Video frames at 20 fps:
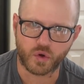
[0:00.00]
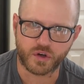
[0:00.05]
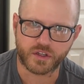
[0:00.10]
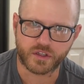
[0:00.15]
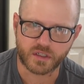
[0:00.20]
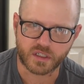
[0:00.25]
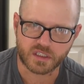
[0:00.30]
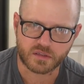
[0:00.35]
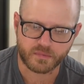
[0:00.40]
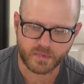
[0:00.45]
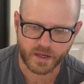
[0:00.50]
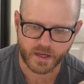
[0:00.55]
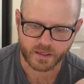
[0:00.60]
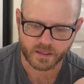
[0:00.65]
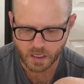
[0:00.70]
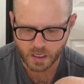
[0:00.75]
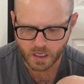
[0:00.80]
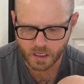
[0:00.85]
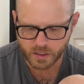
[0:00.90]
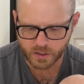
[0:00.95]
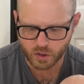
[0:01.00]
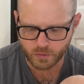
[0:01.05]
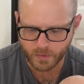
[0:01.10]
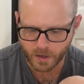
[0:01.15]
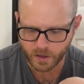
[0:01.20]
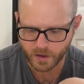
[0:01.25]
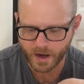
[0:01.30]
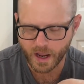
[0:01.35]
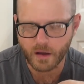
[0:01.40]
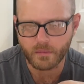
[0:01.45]
do you expect? No
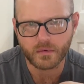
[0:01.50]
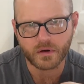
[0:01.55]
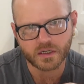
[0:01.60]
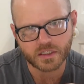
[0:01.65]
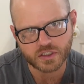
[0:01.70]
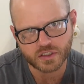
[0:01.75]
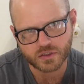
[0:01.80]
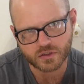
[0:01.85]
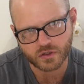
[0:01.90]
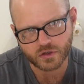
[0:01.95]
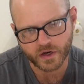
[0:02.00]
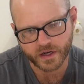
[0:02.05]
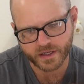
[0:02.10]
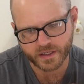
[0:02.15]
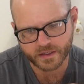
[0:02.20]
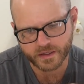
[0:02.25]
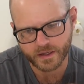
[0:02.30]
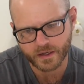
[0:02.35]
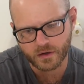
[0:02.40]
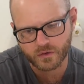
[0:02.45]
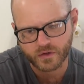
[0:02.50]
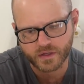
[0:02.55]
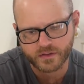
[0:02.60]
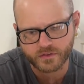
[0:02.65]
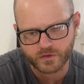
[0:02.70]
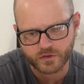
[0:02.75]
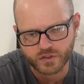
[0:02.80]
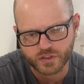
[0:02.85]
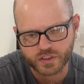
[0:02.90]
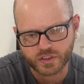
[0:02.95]
matter how much you crank it down,
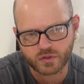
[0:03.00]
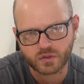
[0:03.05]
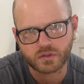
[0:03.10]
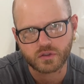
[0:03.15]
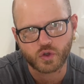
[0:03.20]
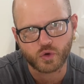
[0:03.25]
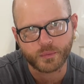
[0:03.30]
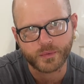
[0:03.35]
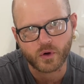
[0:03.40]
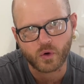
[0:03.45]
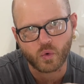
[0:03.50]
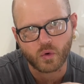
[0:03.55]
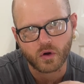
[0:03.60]
there's still a little bit